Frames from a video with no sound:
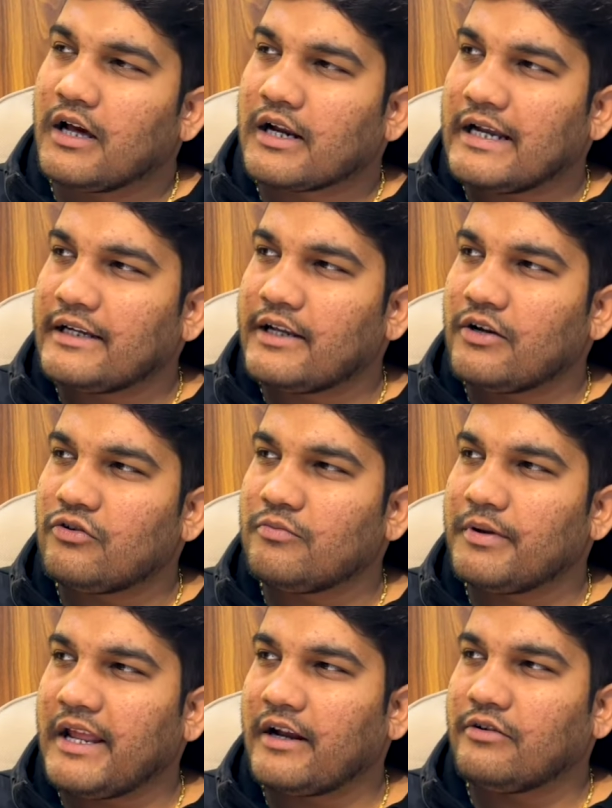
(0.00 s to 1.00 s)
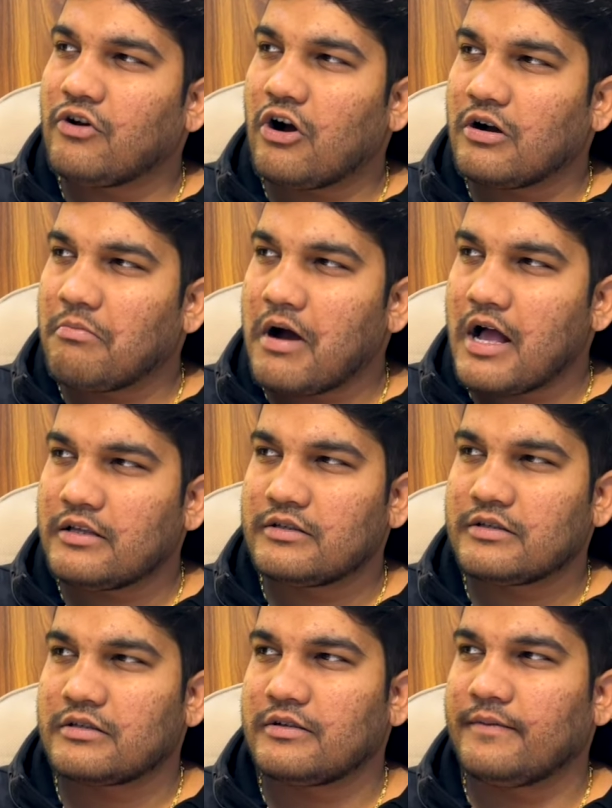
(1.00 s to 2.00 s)
writing to break
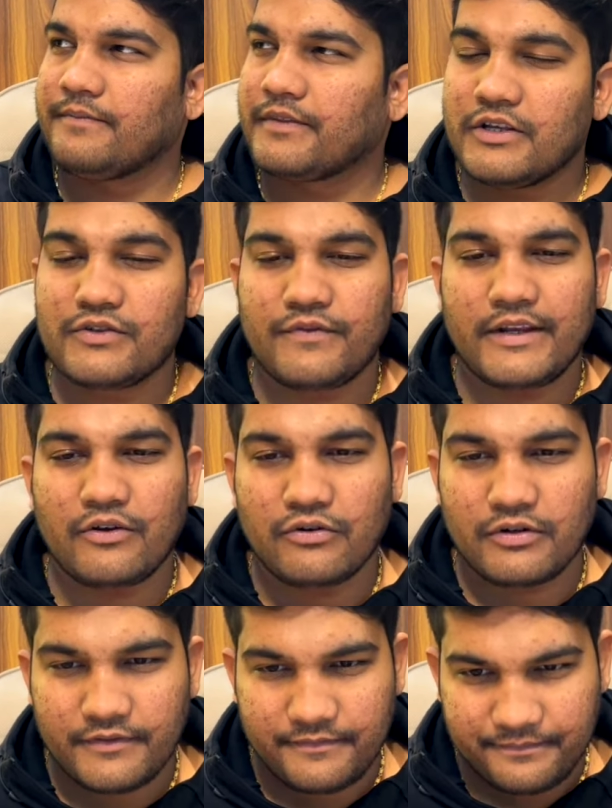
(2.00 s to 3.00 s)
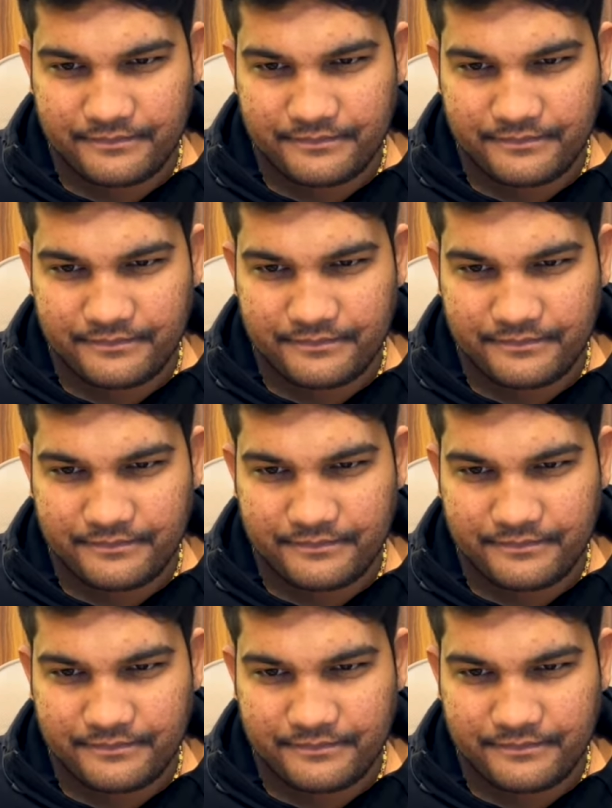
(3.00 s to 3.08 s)
dogmas is very good.